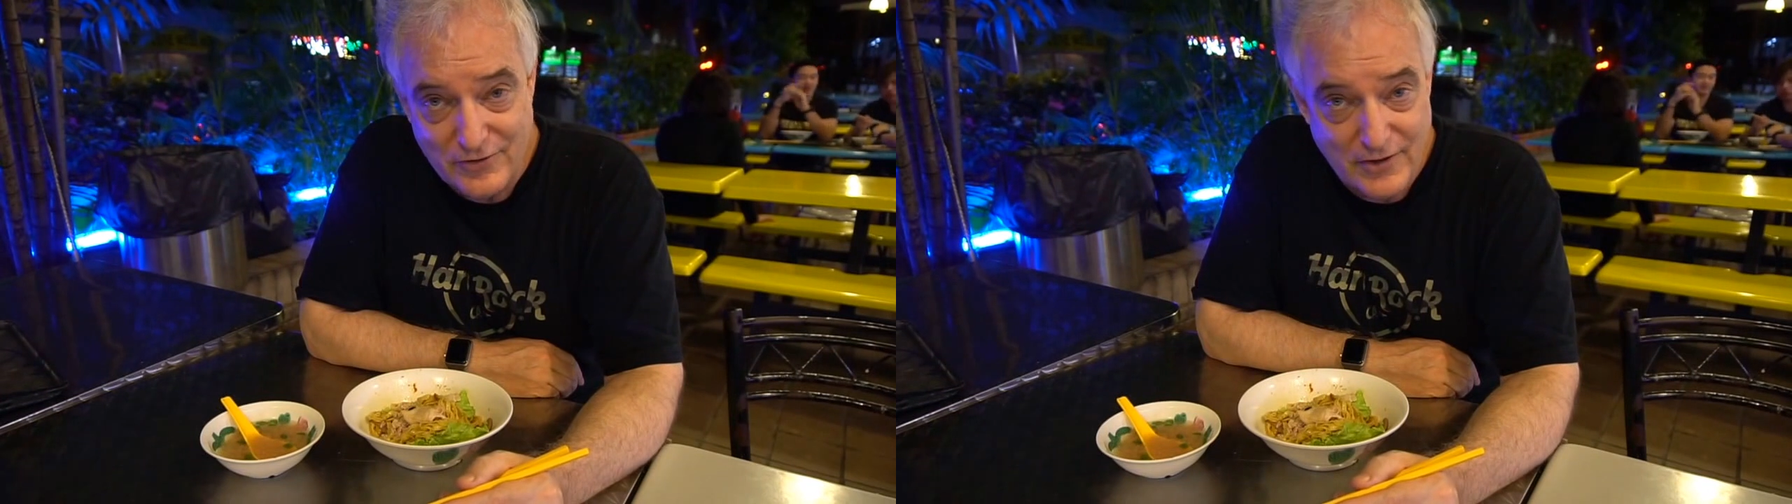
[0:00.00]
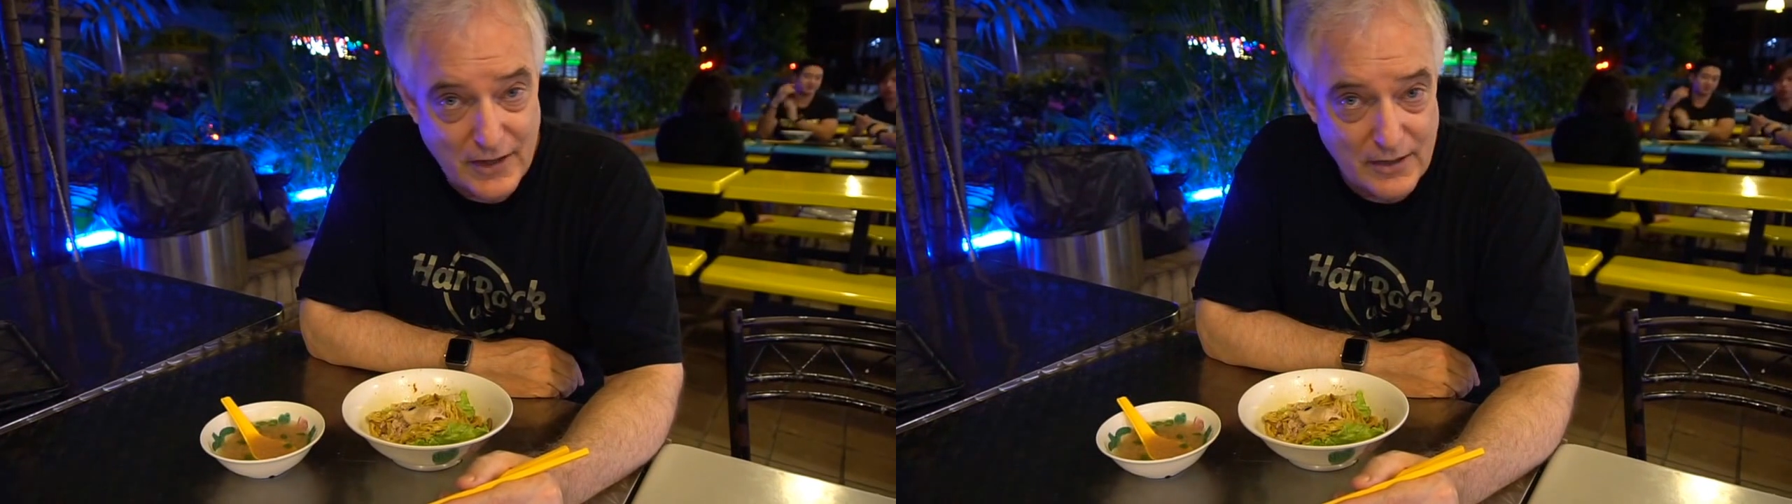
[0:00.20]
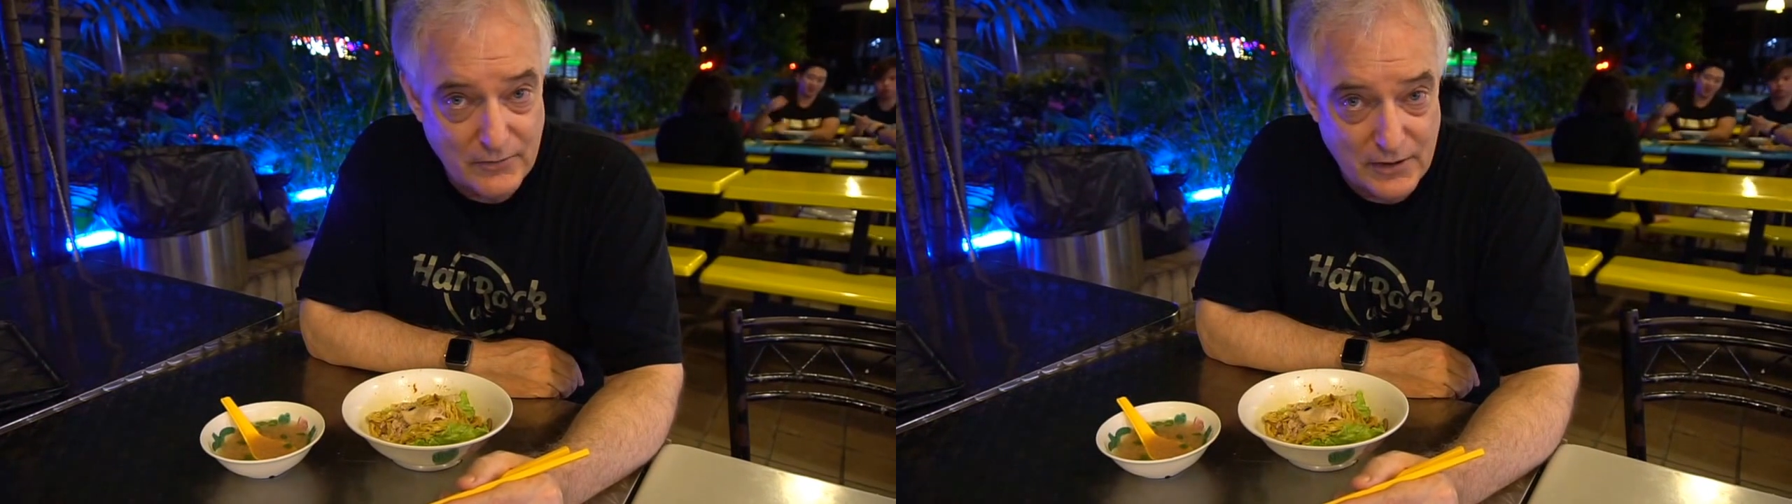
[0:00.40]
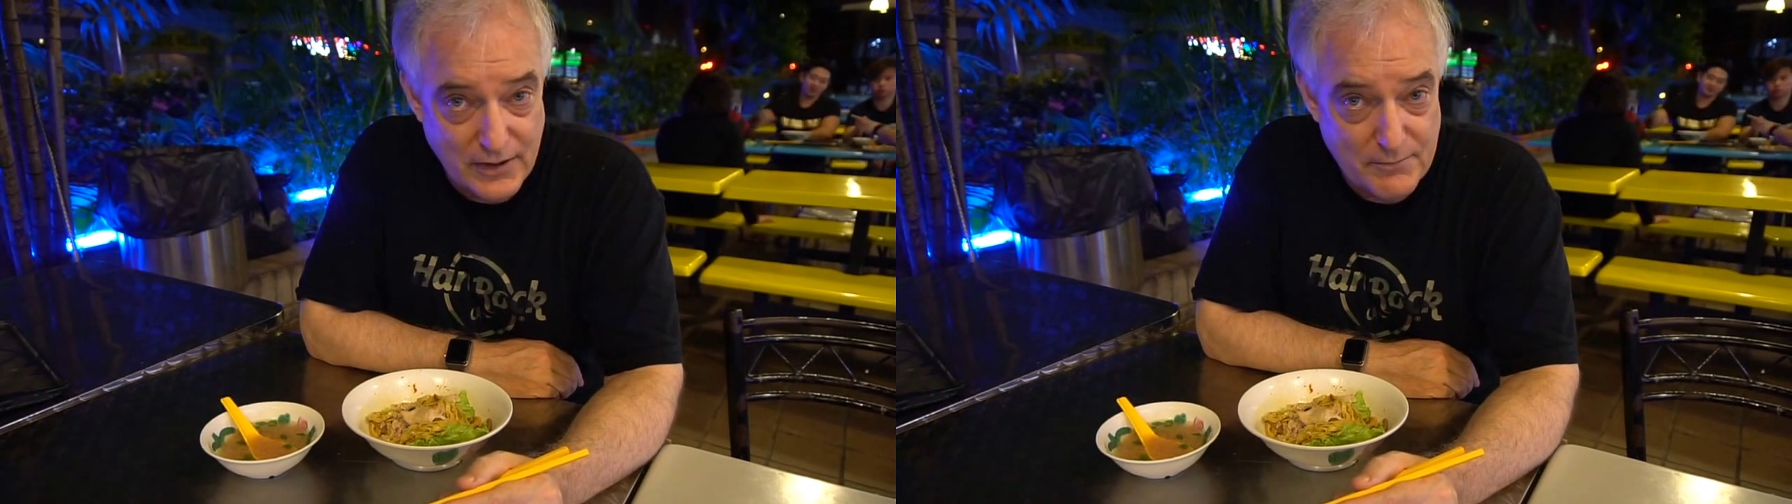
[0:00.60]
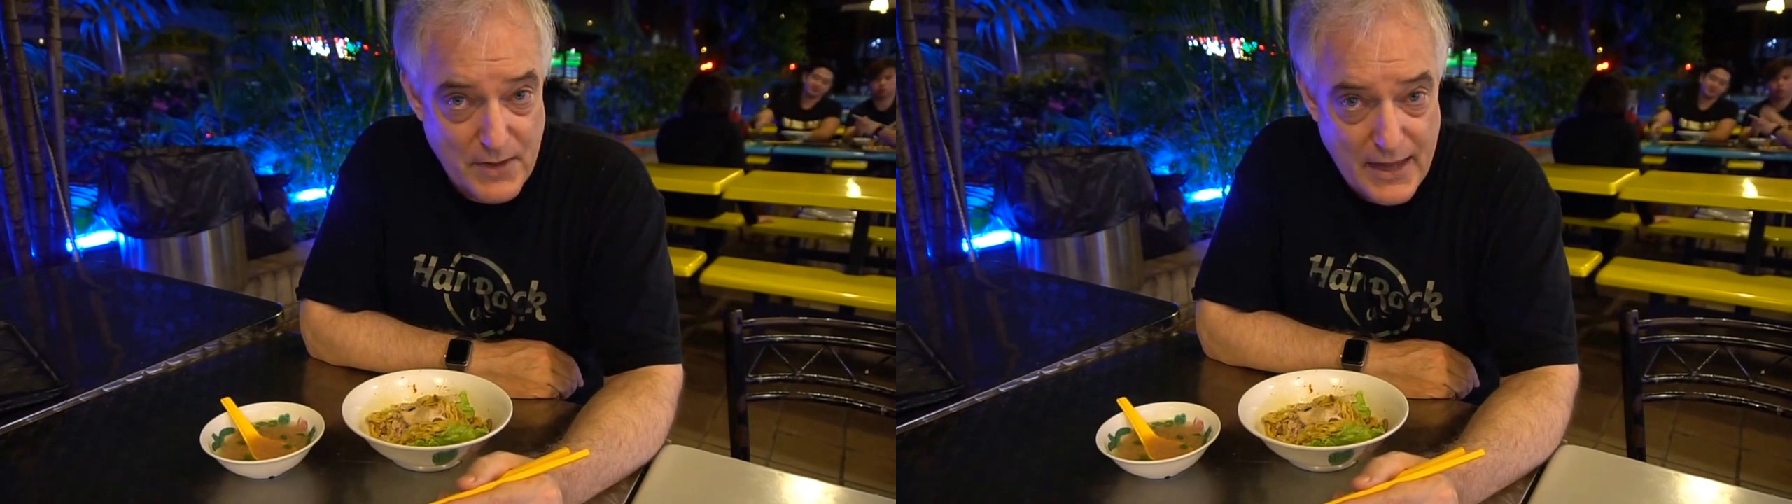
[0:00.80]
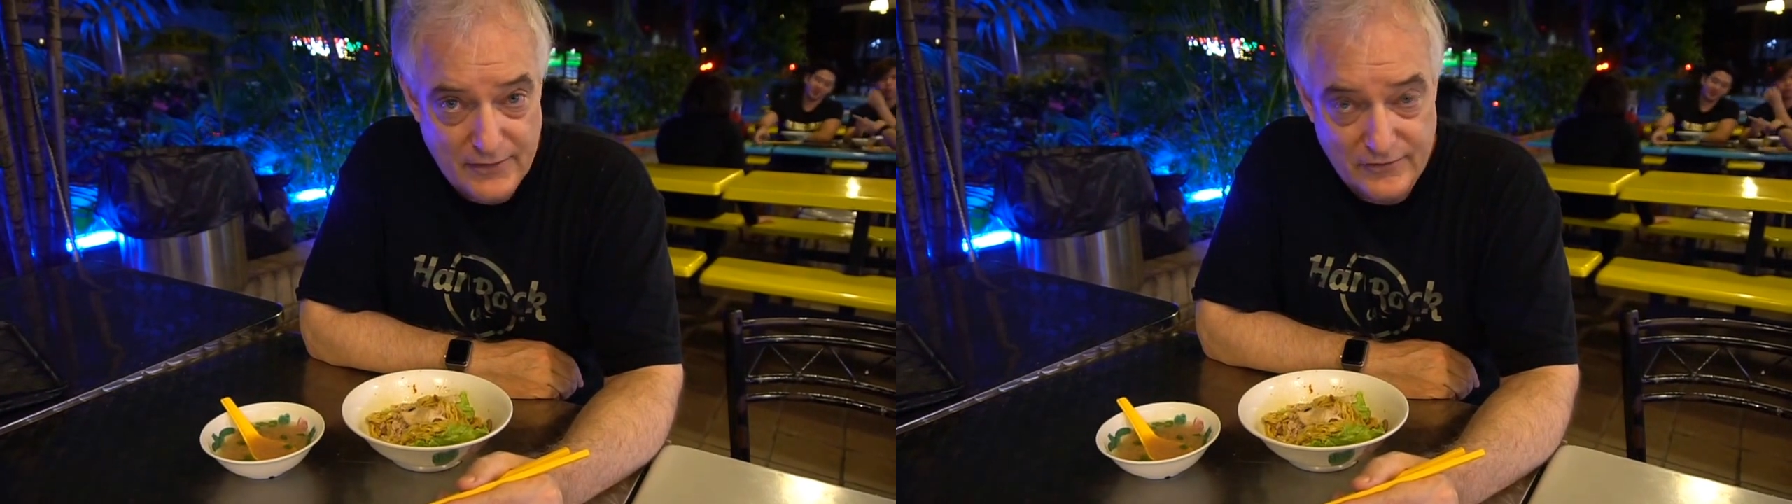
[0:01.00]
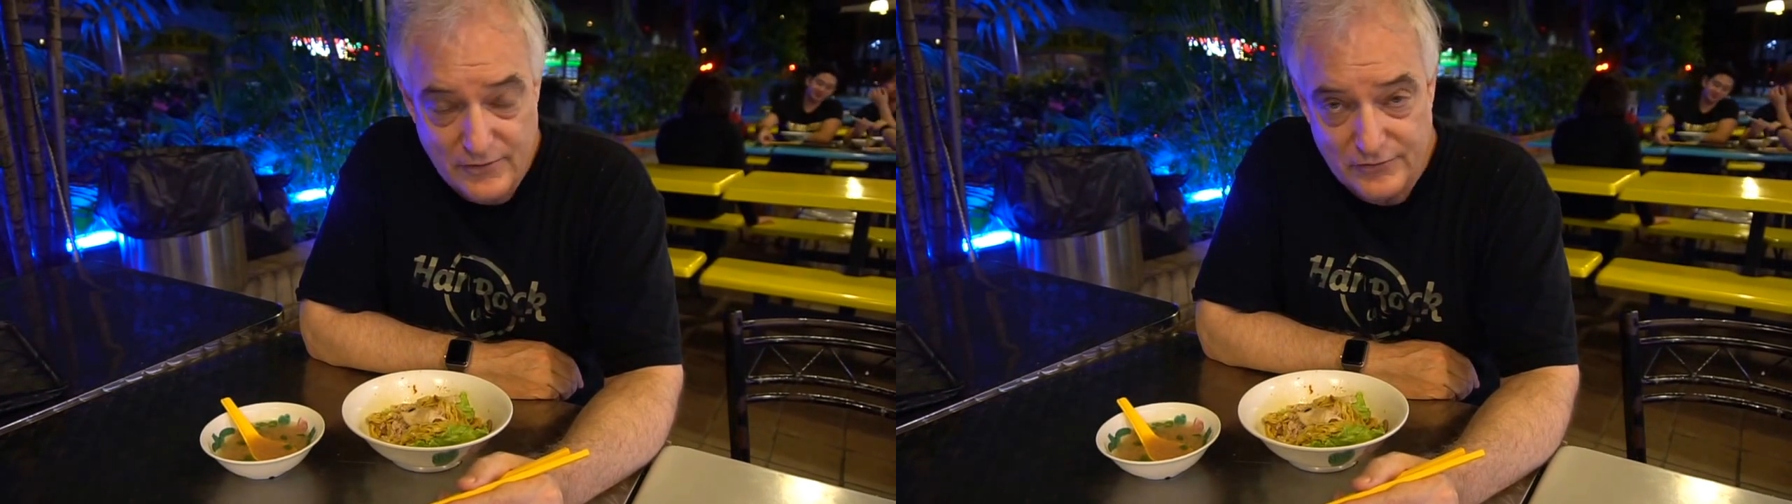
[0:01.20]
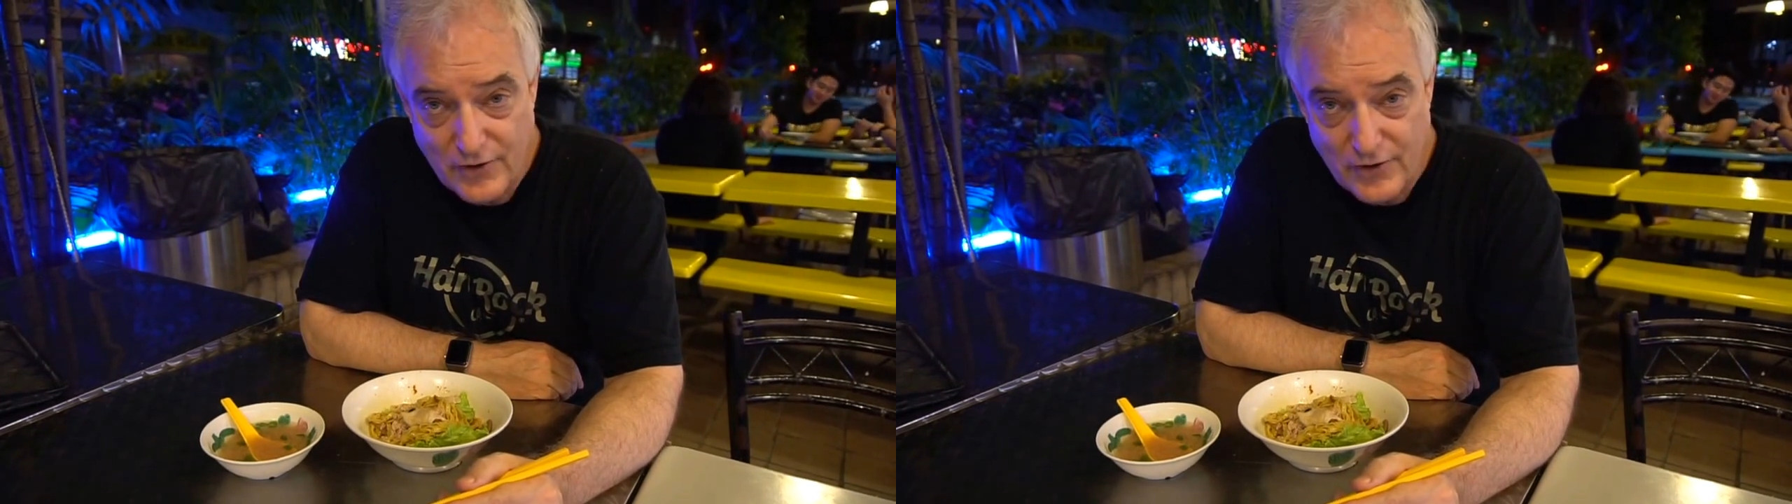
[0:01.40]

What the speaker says: They got to get past those